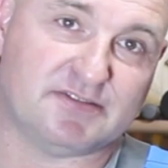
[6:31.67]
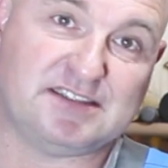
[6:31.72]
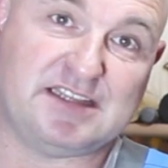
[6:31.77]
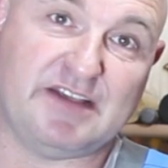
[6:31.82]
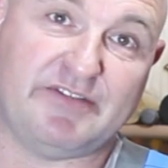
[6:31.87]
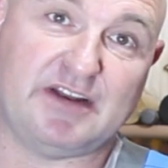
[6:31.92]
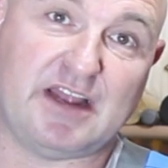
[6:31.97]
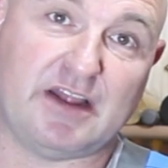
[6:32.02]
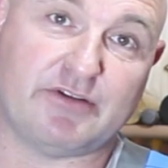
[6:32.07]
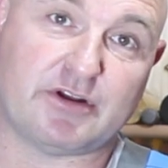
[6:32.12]

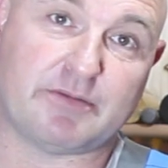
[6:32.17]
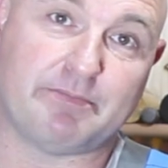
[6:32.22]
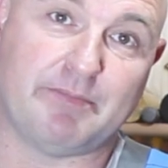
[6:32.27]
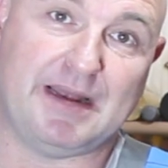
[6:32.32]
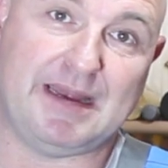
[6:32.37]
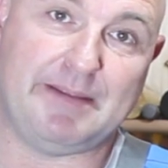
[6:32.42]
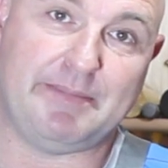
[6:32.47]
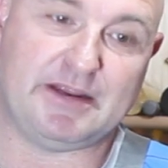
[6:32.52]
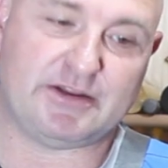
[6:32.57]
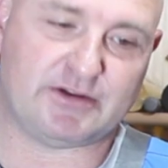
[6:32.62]
700
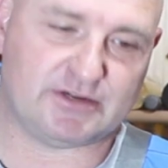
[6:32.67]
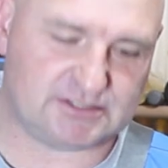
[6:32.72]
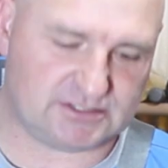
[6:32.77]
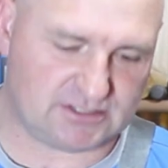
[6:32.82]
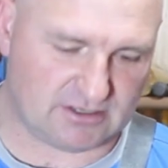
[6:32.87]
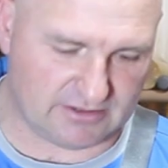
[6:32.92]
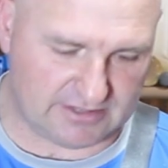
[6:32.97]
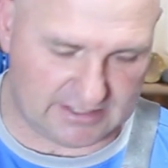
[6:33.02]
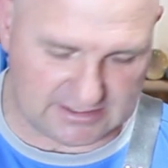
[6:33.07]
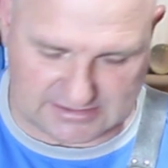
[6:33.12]
millimeters,
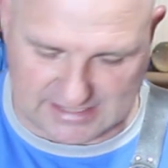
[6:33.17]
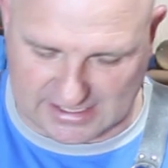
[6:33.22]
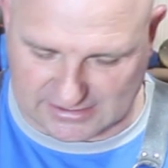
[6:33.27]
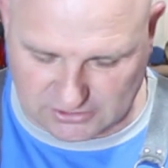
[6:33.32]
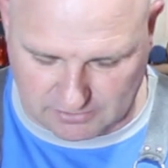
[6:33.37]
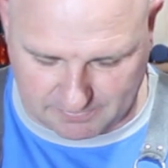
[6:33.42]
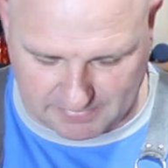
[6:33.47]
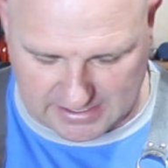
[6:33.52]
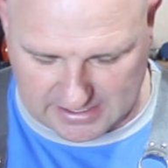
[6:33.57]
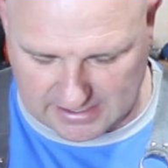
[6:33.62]
so this has
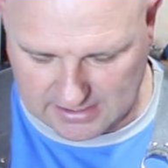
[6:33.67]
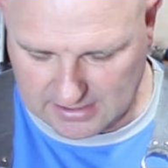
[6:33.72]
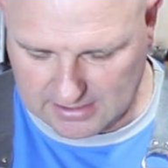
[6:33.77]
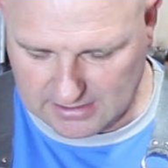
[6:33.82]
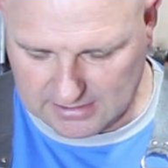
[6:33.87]
to be